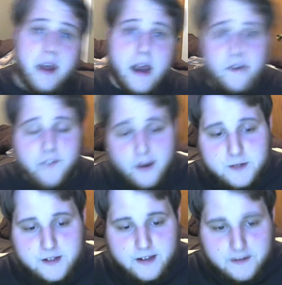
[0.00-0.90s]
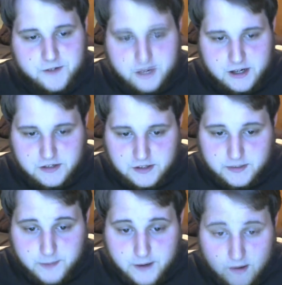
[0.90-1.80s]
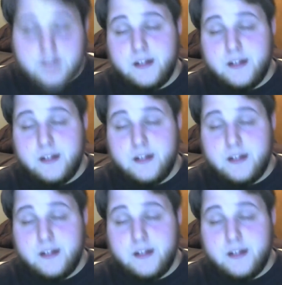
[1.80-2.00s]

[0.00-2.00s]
and that was a life-changing experience.